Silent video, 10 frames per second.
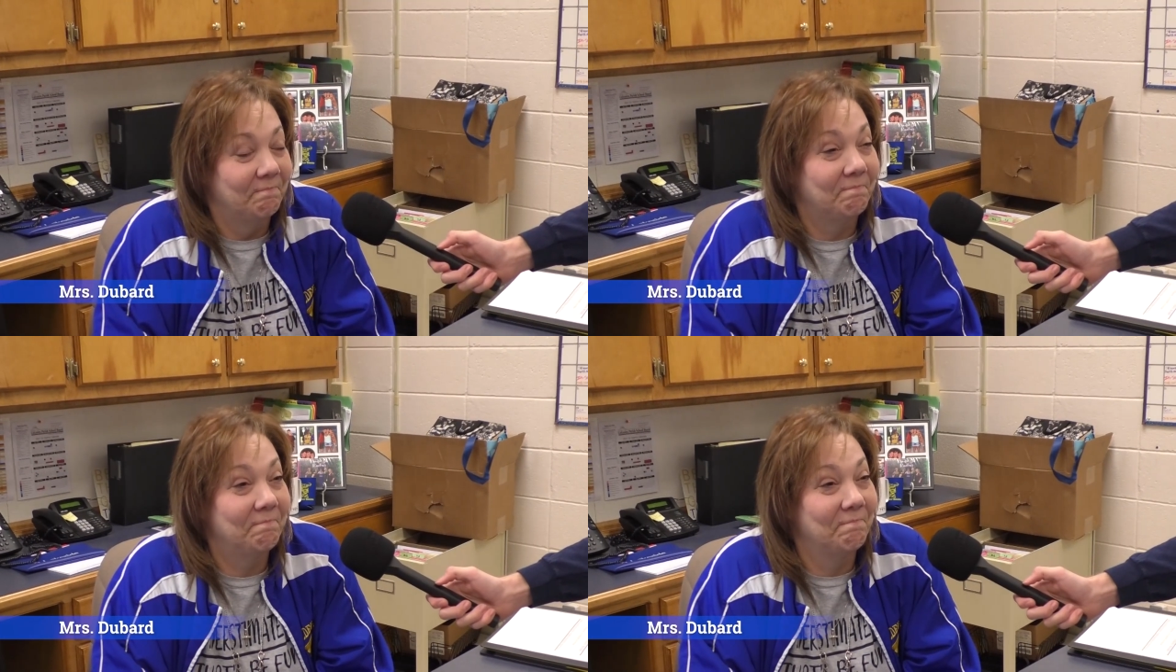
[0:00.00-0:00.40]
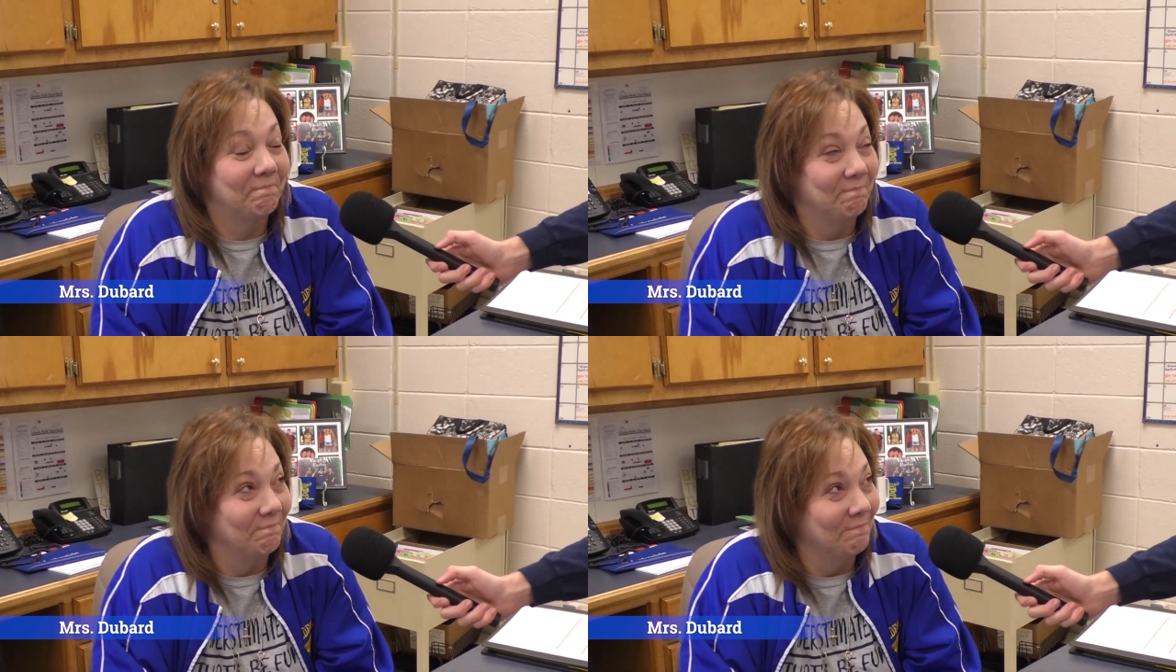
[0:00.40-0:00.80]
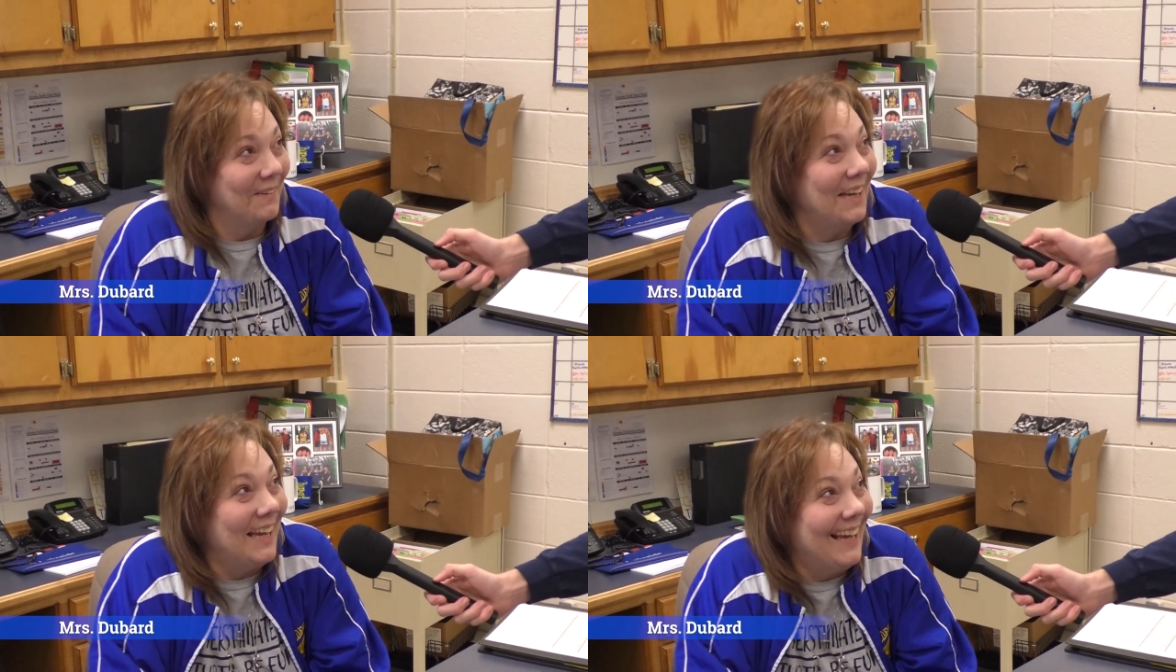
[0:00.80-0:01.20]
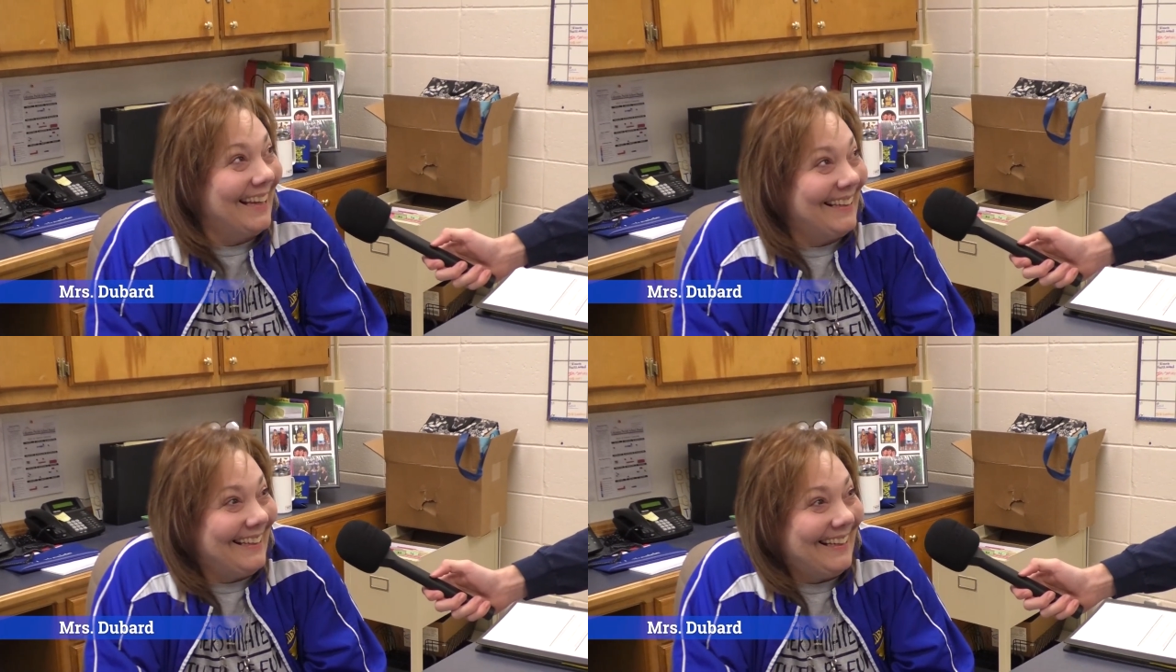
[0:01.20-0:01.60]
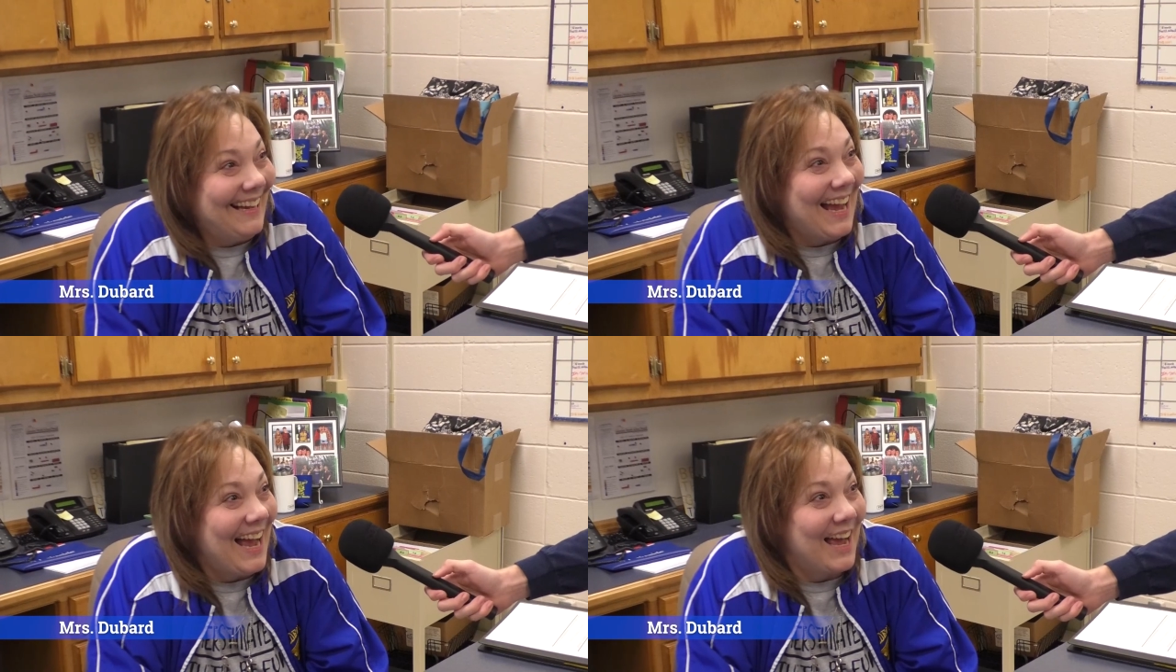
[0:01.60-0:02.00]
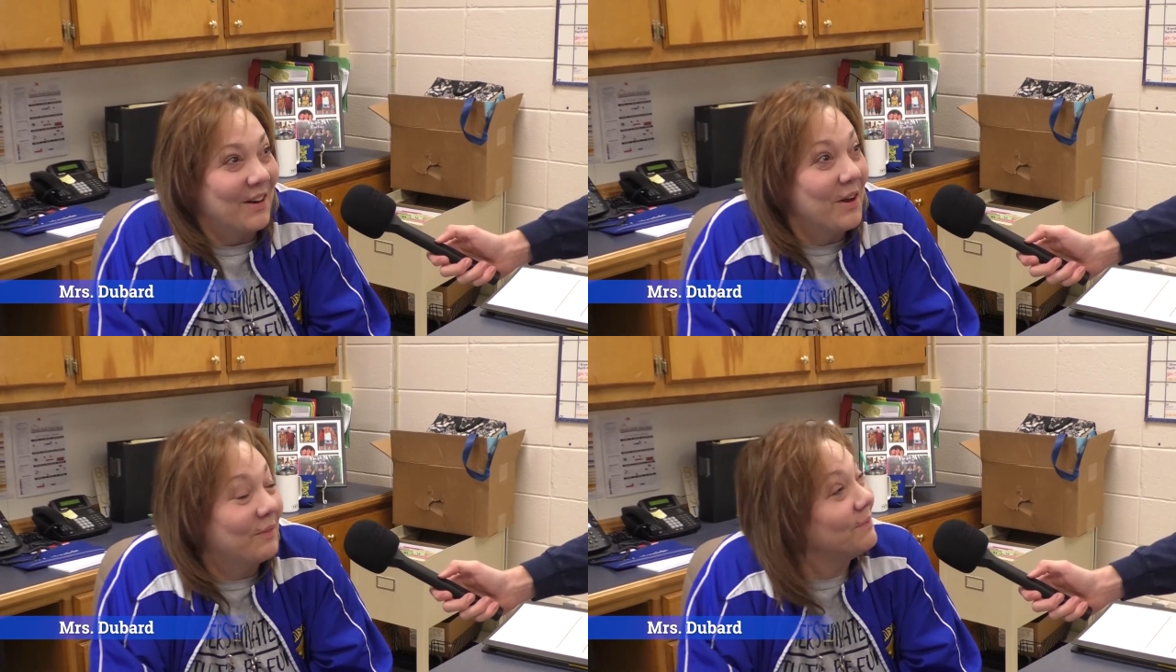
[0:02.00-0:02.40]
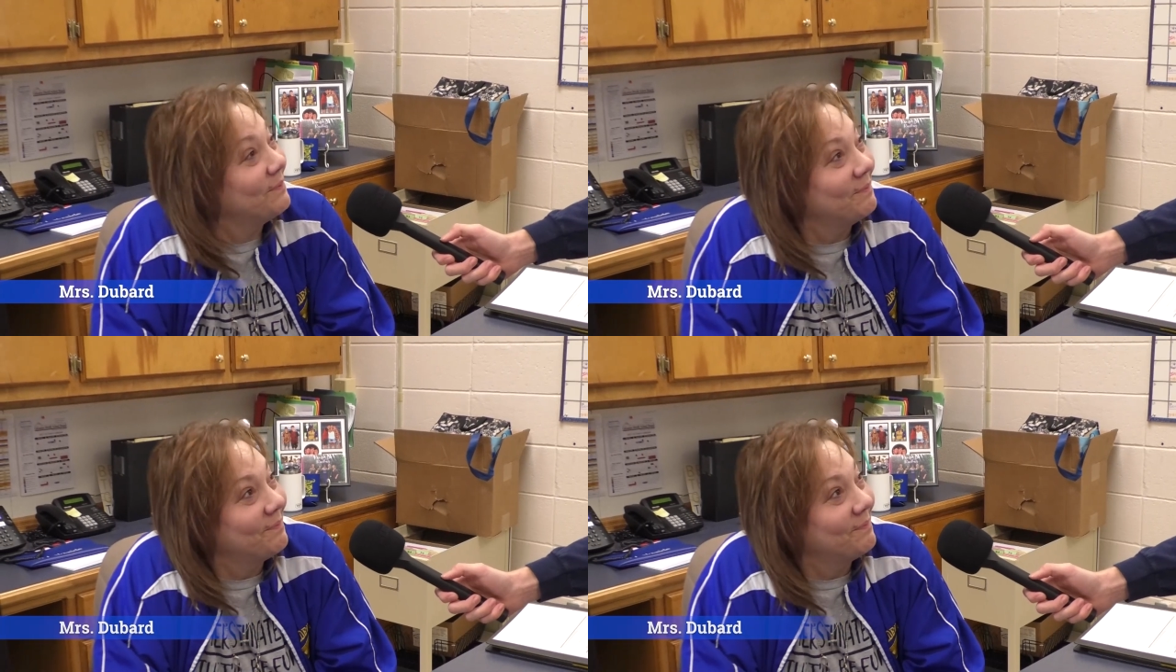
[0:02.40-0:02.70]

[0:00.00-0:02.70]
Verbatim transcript: Hmm. I don't know.